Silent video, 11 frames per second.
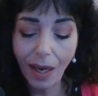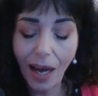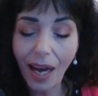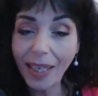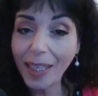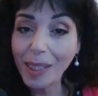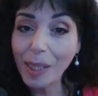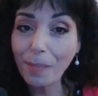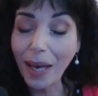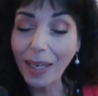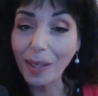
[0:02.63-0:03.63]
Hi, it's
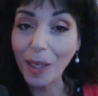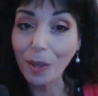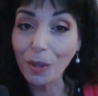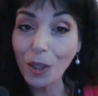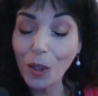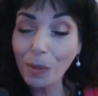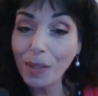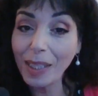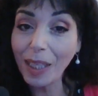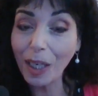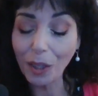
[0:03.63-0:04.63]
Maggie the Irish
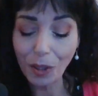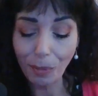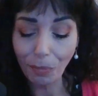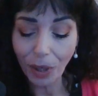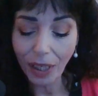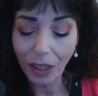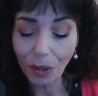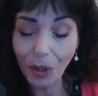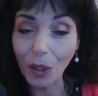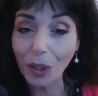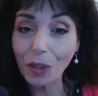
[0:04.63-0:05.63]
Gypsy here to bring you
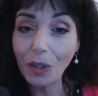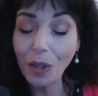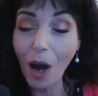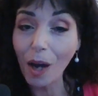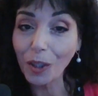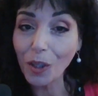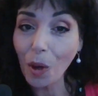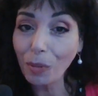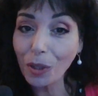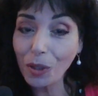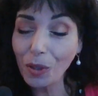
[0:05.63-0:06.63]
your
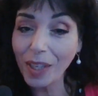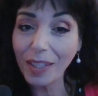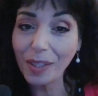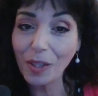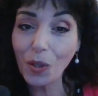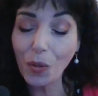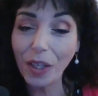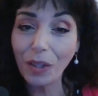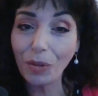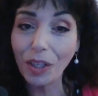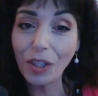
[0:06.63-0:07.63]
October
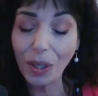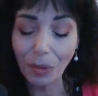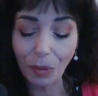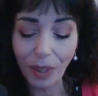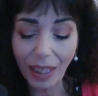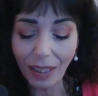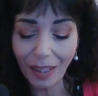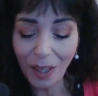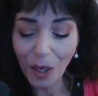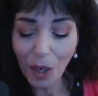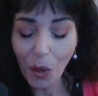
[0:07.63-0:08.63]
2023 general reading.
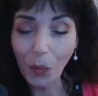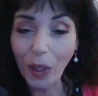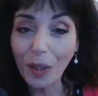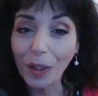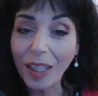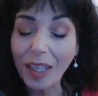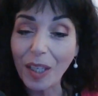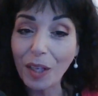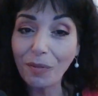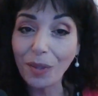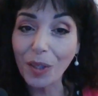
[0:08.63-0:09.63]
We are looking
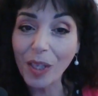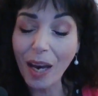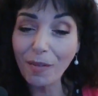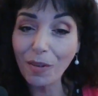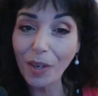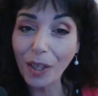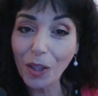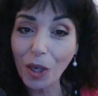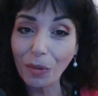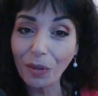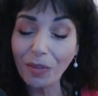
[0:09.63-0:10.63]
at the first half of
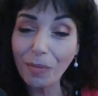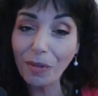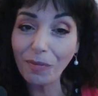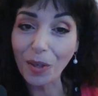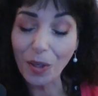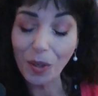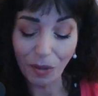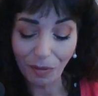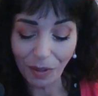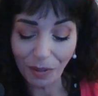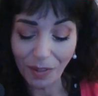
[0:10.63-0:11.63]
October from the 1st through the
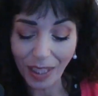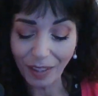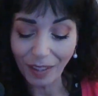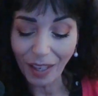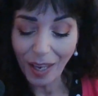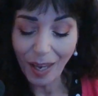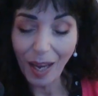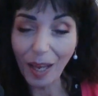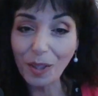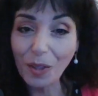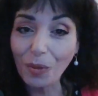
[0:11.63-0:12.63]
15th,
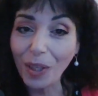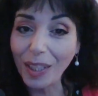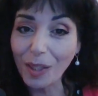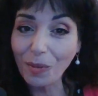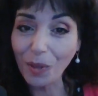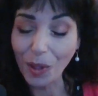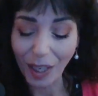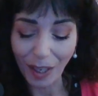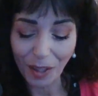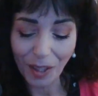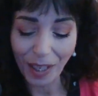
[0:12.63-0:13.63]
and this reading is for the
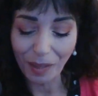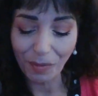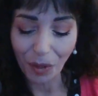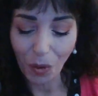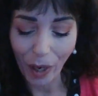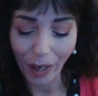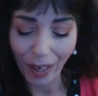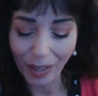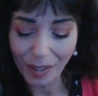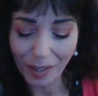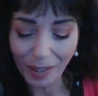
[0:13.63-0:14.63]
air sign of
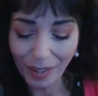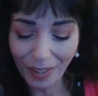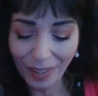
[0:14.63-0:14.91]
Aquarius.